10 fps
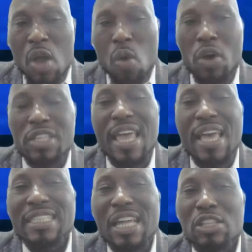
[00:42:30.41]
What's the
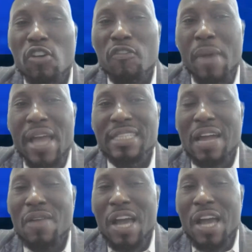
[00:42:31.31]
extent of my
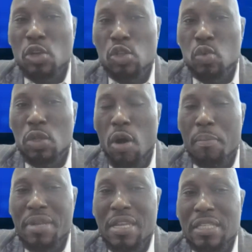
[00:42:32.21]
interactions with
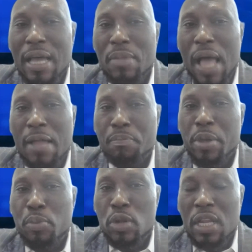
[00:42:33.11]
companies and
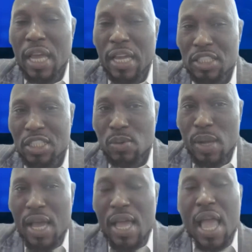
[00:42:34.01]
people in Nigeria?